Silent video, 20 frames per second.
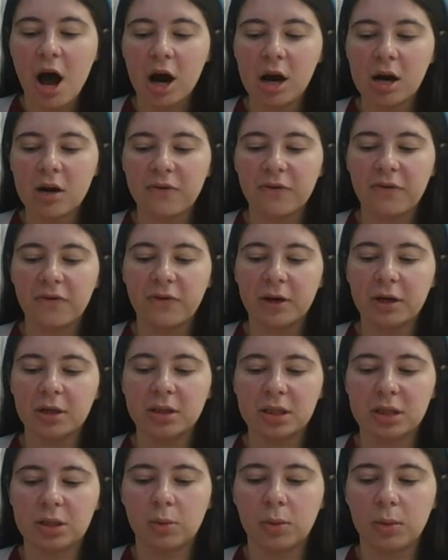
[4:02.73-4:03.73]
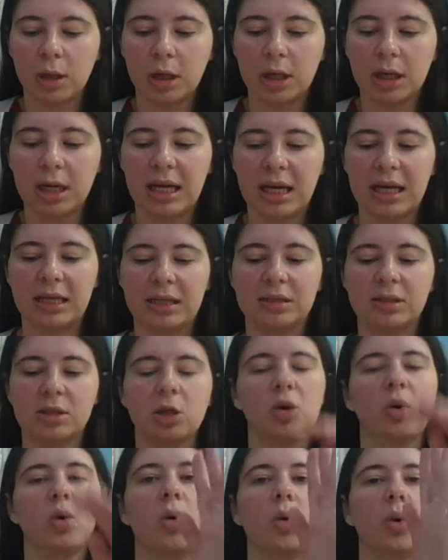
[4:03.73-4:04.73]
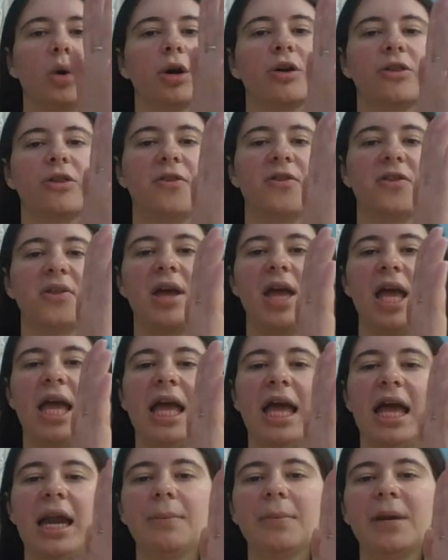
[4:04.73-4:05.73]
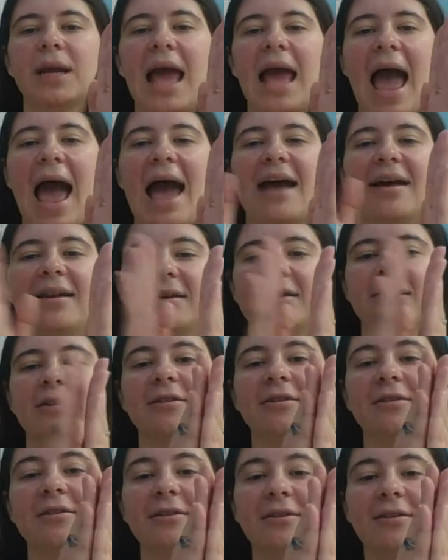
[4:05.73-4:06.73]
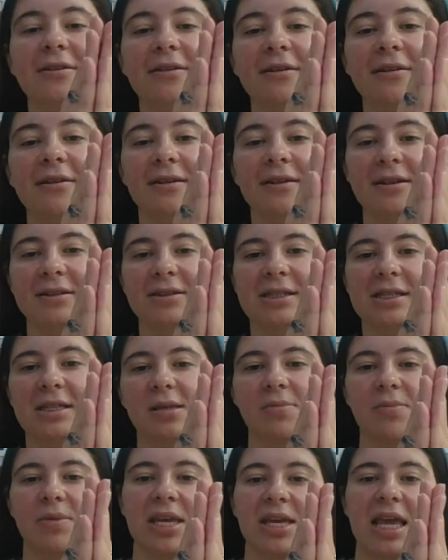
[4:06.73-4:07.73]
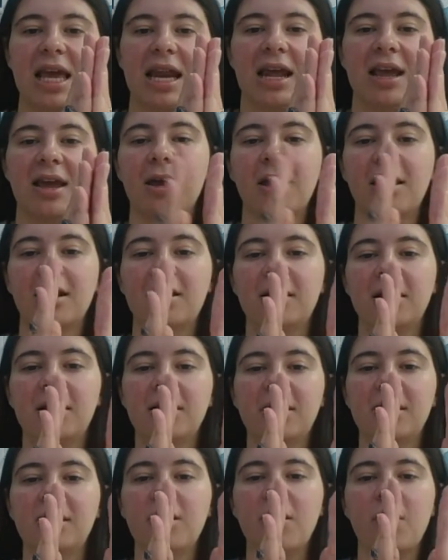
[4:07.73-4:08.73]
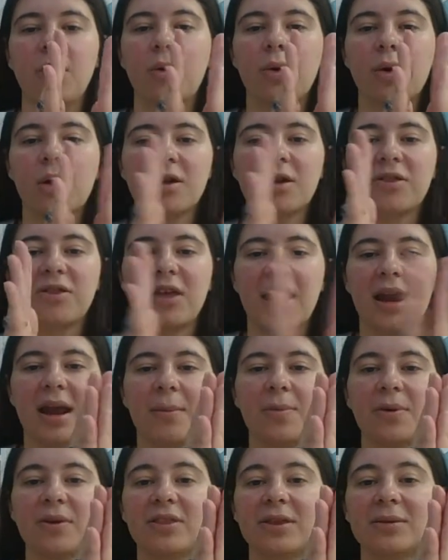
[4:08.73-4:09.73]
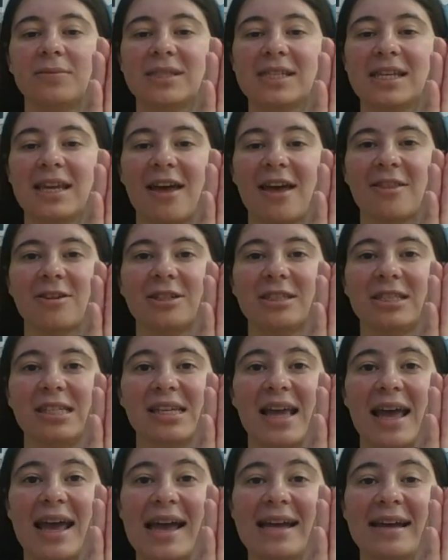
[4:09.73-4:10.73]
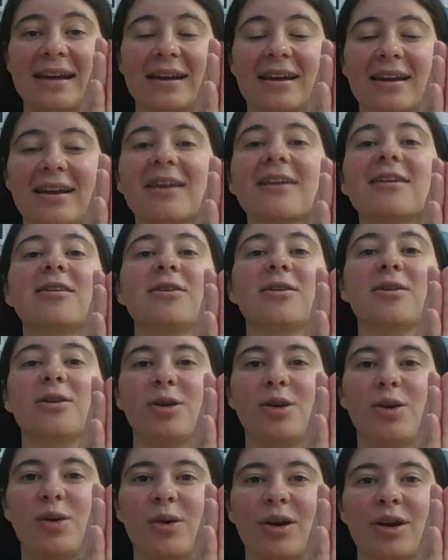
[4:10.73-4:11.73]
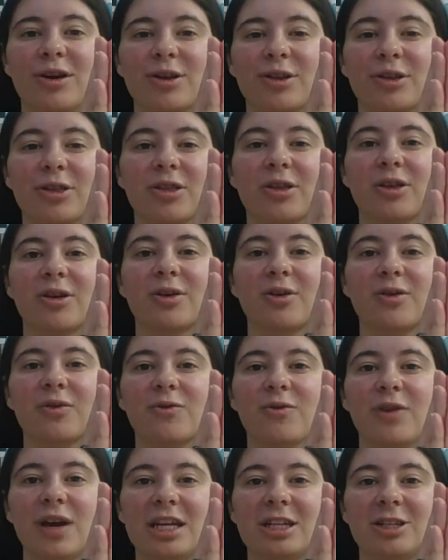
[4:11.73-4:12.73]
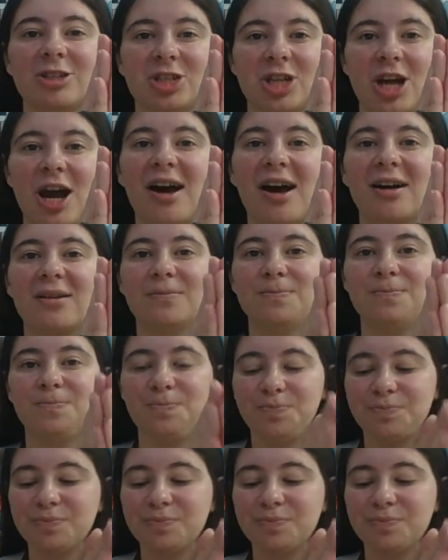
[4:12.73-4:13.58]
Our first word is orth, and I'm going to add n to the beginning. N, orth, and I put them together to get north. Great job.